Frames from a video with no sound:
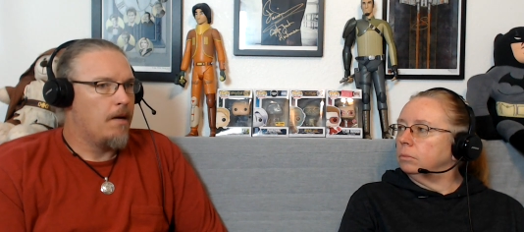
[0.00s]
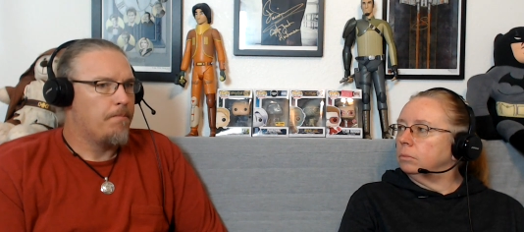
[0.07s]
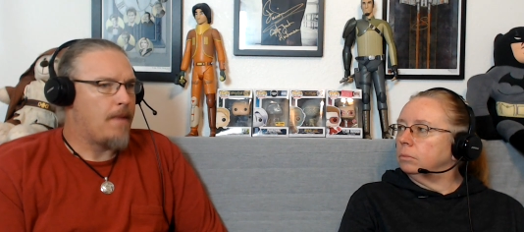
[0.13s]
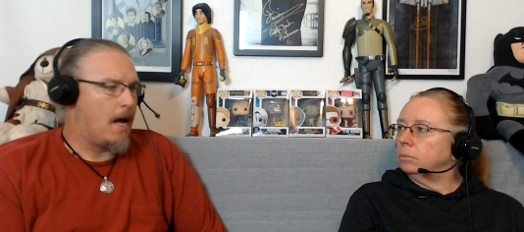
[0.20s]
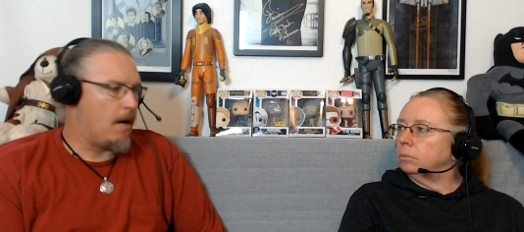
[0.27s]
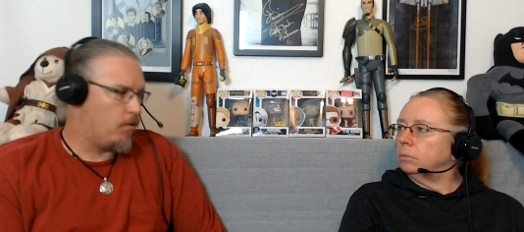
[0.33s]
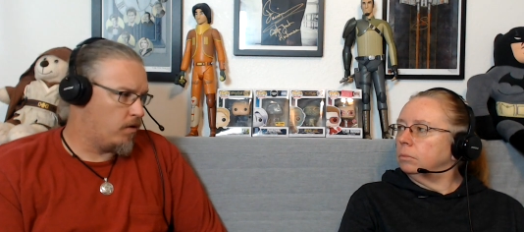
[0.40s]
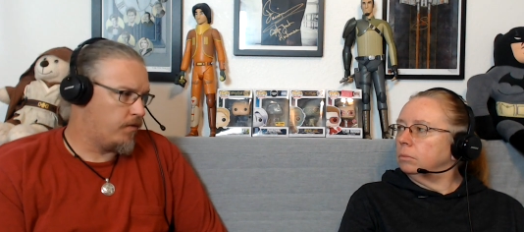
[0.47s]

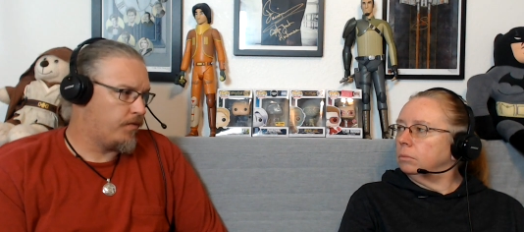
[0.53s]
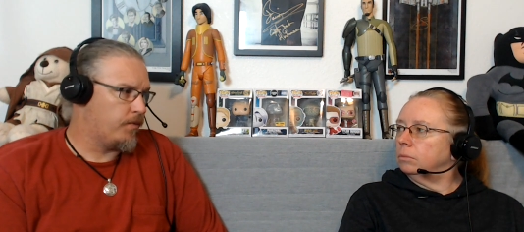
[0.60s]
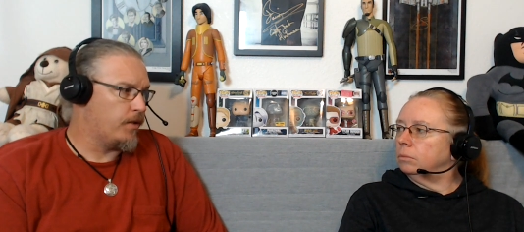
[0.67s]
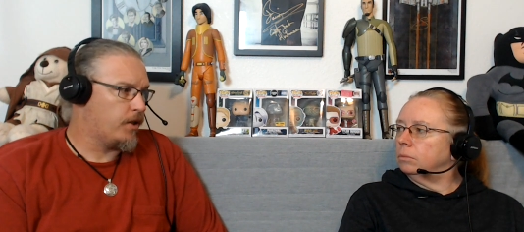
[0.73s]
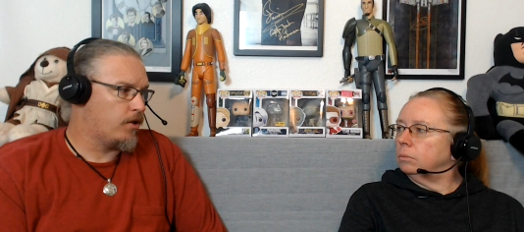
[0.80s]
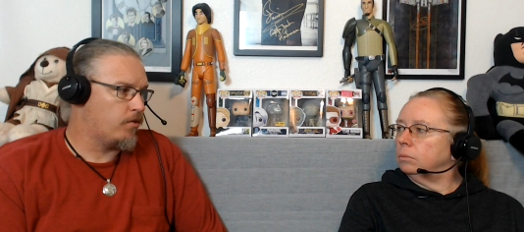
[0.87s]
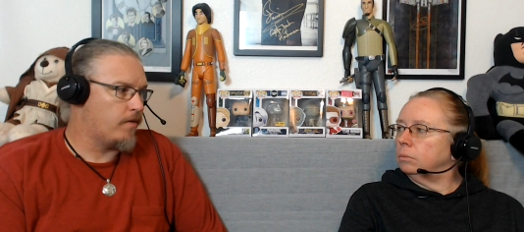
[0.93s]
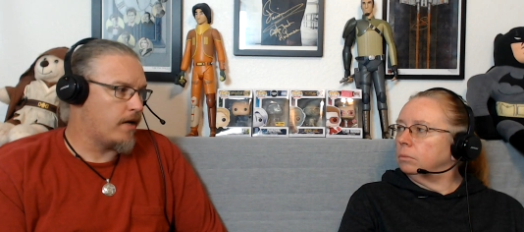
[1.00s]
Speaker 1: power from
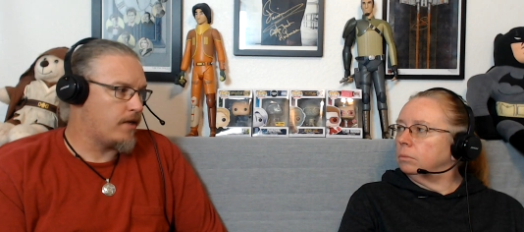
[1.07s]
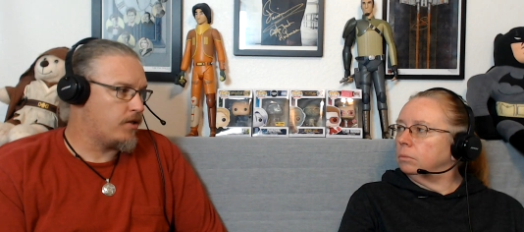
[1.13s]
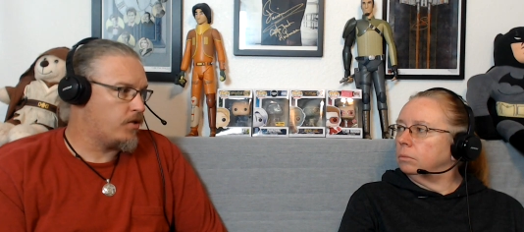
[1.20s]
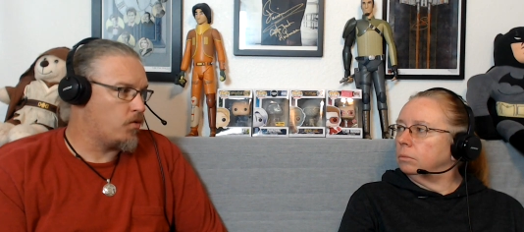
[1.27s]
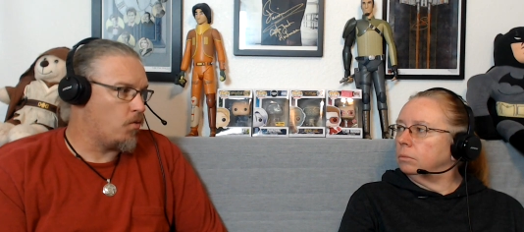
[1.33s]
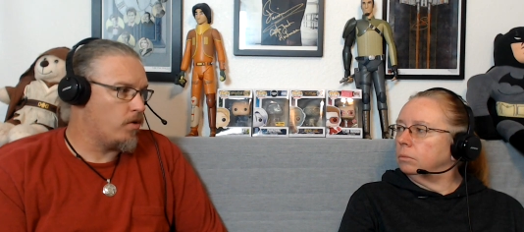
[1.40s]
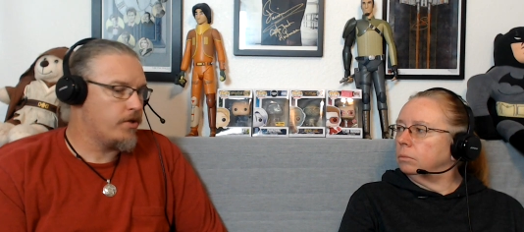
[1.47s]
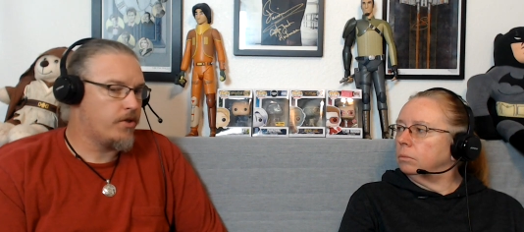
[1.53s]
the correct
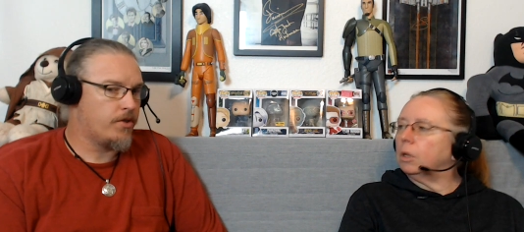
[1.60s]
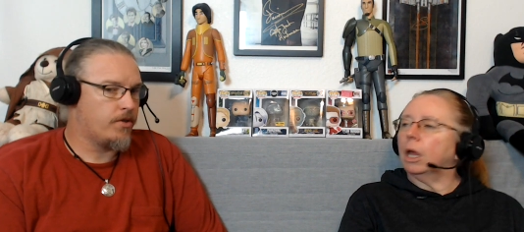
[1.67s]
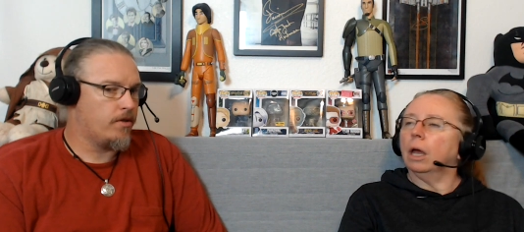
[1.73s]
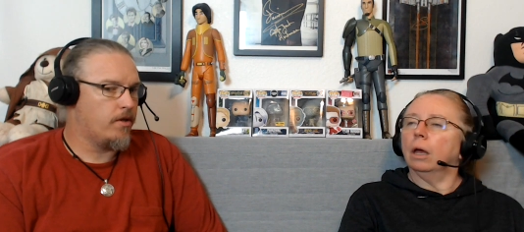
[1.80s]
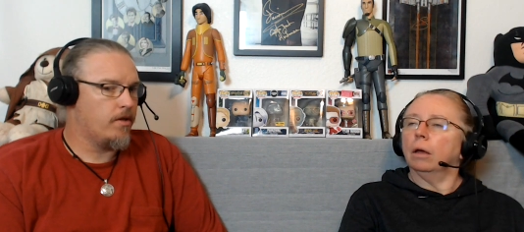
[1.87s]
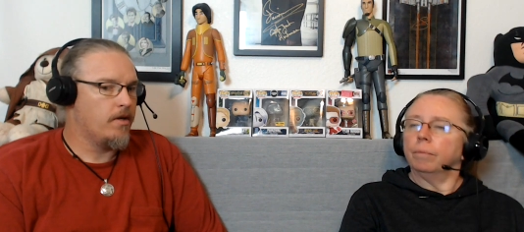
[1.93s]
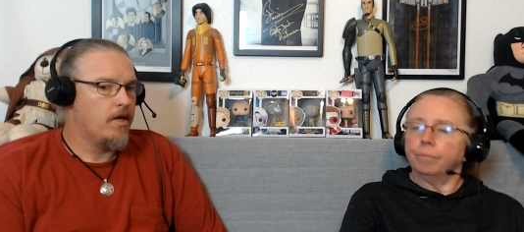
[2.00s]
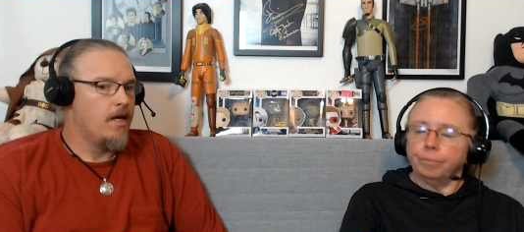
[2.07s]
source."
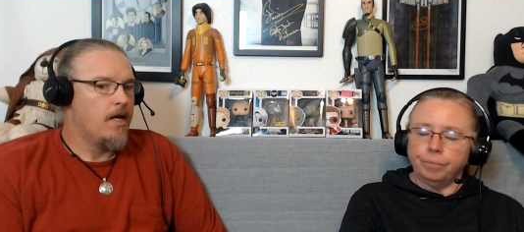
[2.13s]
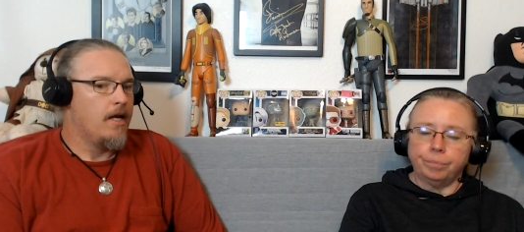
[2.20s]
Yeah